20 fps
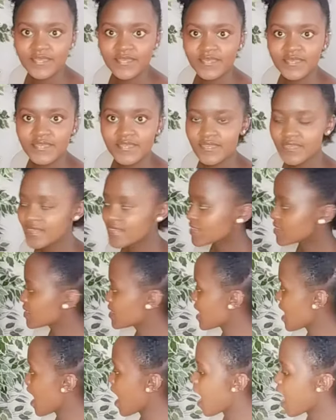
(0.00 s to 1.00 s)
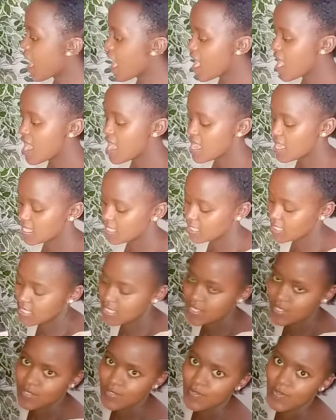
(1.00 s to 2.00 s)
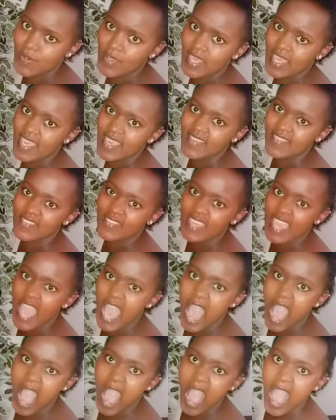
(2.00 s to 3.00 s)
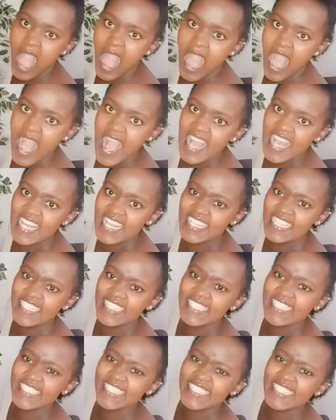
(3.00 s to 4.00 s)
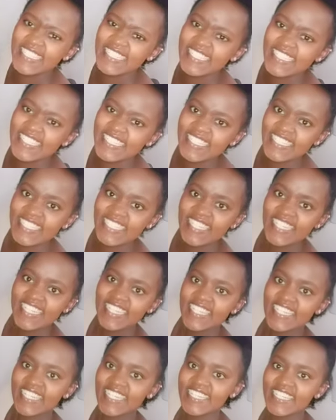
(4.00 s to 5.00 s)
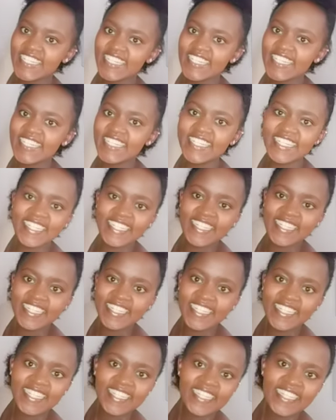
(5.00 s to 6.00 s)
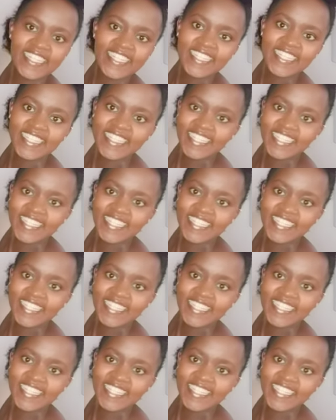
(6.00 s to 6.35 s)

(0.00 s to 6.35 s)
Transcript: Oh my goodness, this is a dream come true people. I remember in 2015,